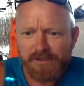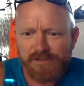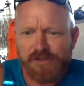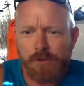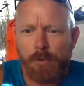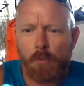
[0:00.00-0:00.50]

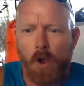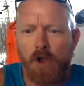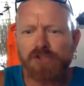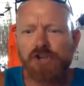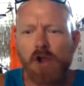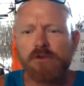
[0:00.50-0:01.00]
Super
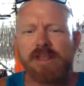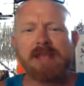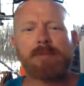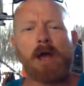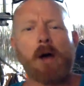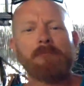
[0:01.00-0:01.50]
work, Joe.
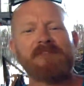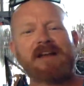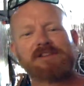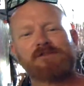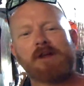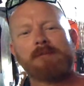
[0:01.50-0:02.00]
Keep it up.
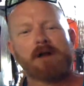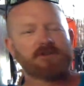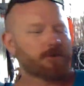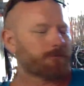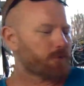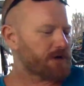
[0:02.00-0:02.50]
Thanks very
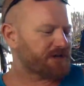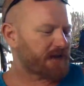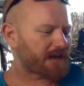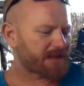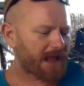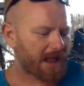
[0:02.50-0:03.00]
much. I
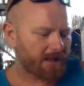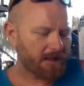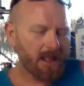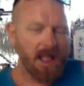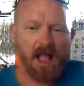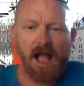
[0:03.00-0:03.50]
appreciate that.
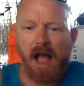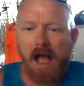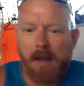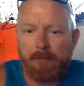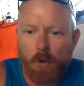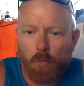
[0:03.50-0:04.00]

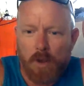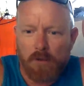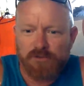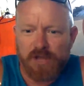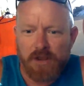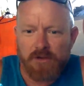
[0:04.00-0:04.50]

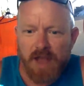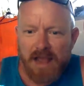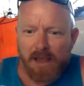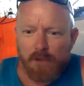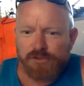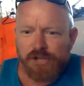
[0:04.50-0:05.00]
We'll do.
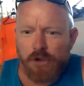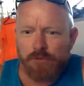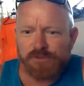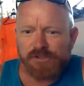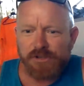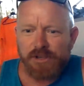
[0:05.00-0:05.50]
Hello,
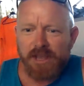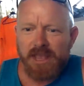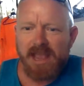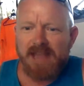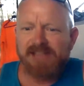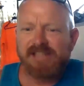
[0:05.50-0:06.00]
Toot
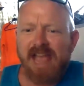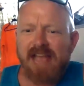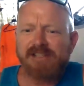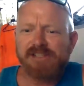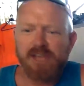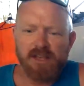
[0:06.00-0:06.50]
in
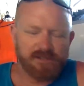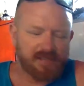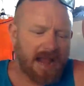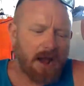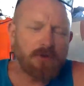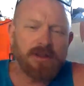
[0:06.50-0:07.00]
Texas.
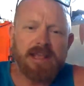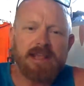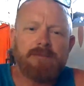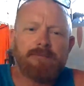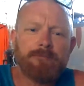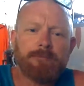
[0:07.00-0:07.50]

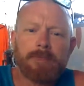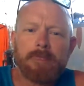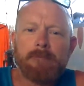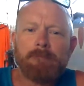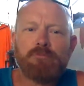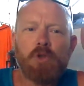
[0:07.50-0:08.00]
Howdy.
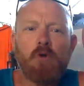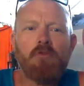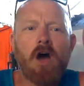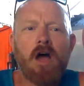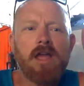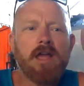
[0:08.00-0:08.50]
All
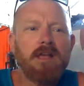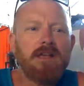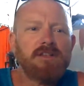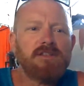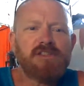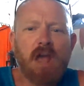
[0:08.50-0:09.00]
right.
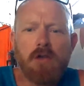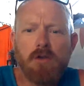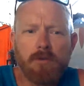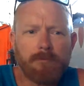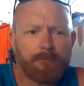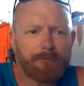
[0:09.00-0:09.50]

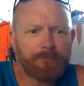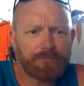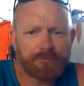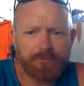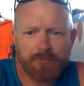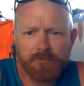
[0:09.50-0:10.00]
So
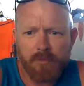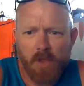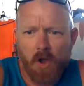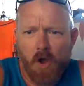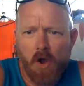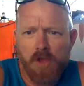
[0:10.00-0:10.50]

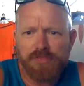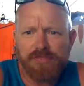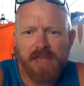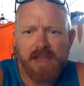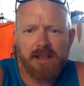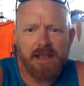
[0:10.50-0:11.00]
I
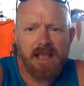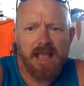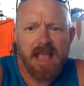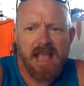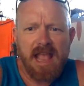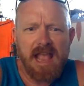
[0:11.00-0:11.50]
think
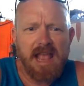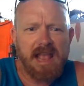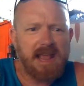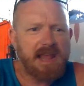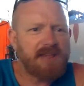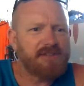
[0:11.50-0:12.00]

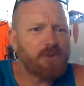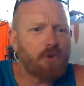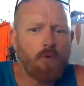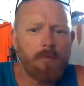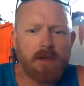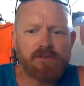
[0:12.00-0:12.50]
it is
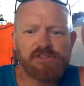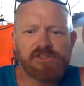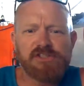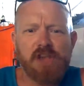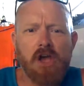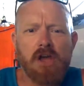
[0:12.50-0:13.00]

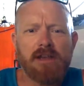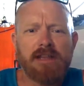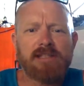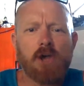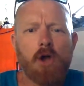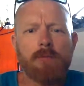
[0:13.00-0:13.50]
almost
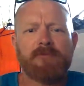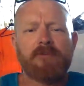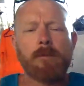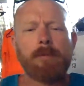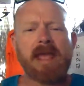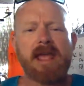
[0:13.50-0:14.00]
certainly time
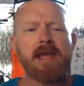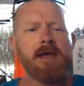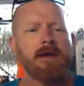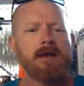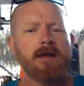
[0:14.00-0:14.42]
for a beer,